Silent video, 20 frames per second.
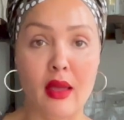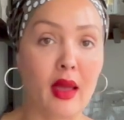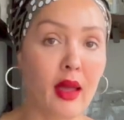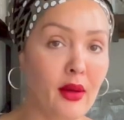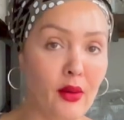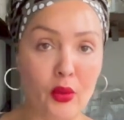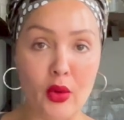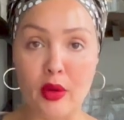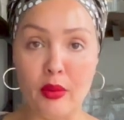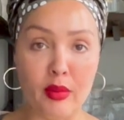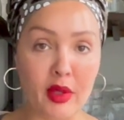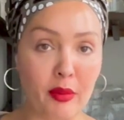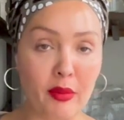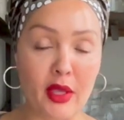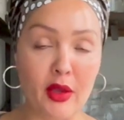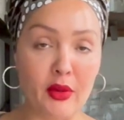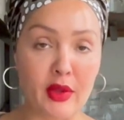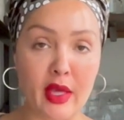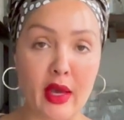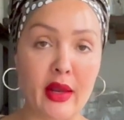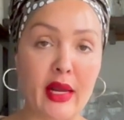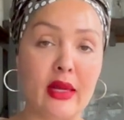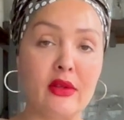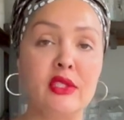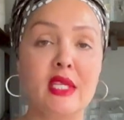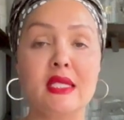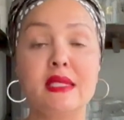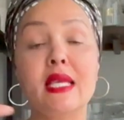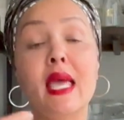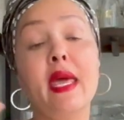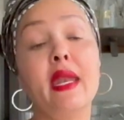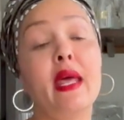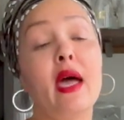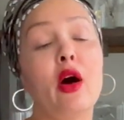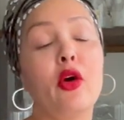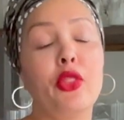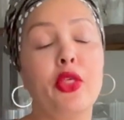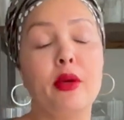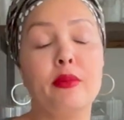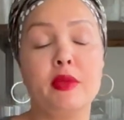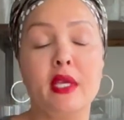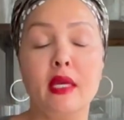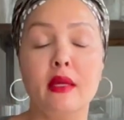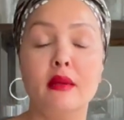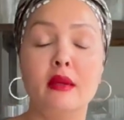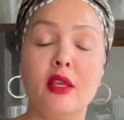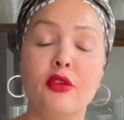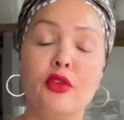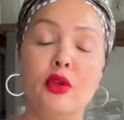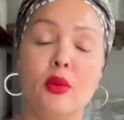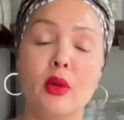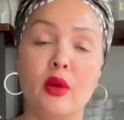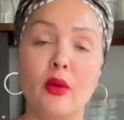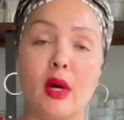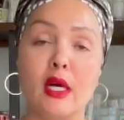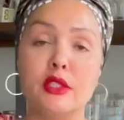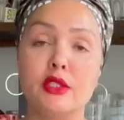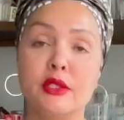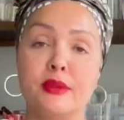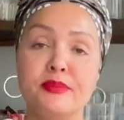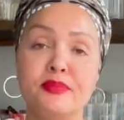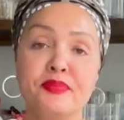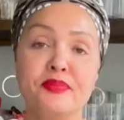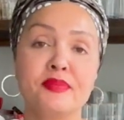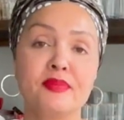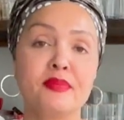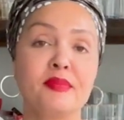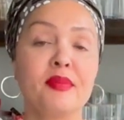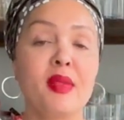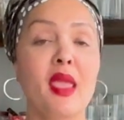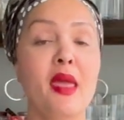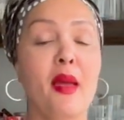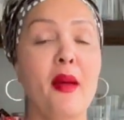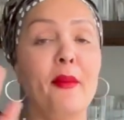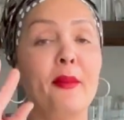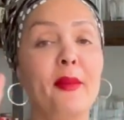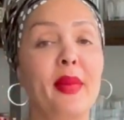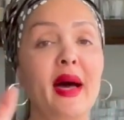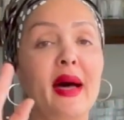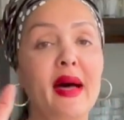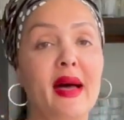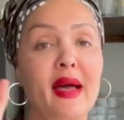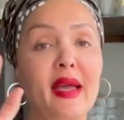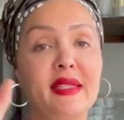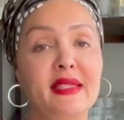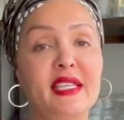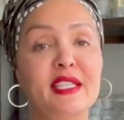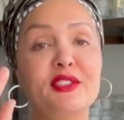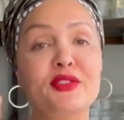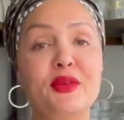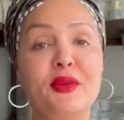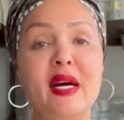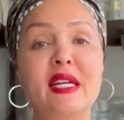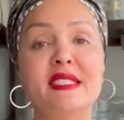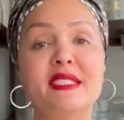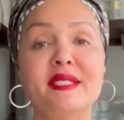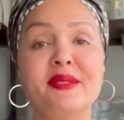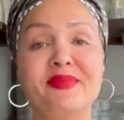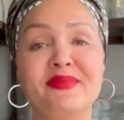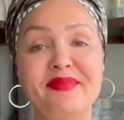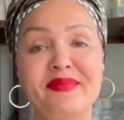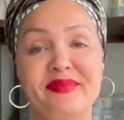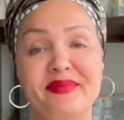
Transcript: It wouldn't be me without outtakes. And a health update if you want to watch it. Bye. Thanks for watching.